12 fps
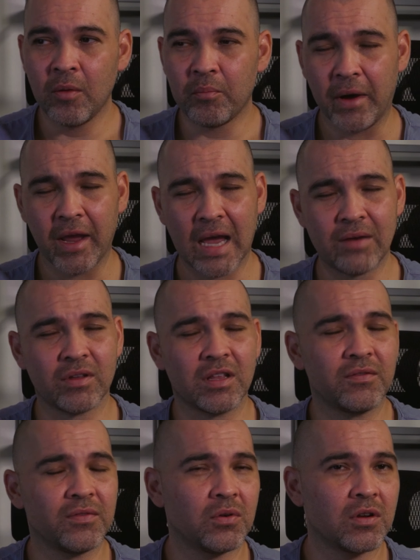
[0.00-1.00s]
by having
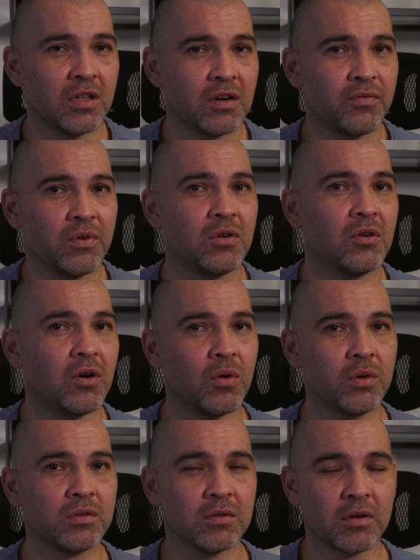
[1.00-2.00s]
that photo there for you to
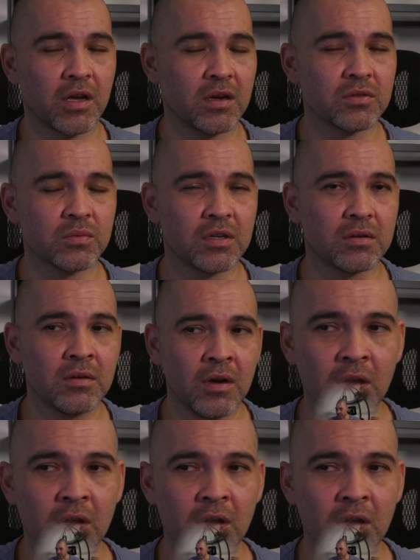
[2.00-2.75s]
always look at as well.